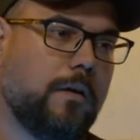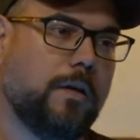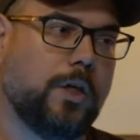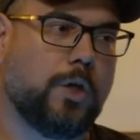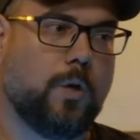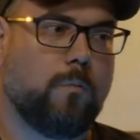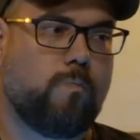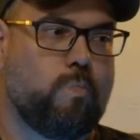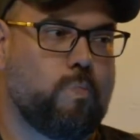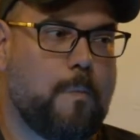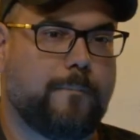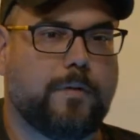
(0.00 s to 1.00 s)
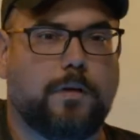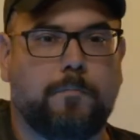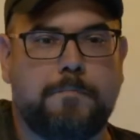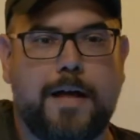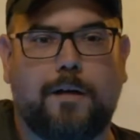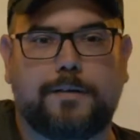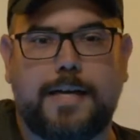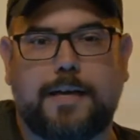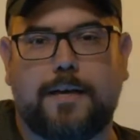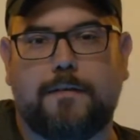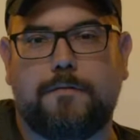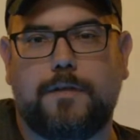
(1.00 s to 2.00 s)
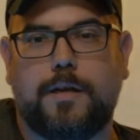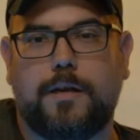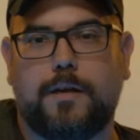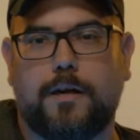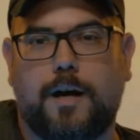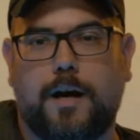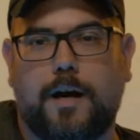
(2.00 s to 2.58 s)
You know, Mel taking the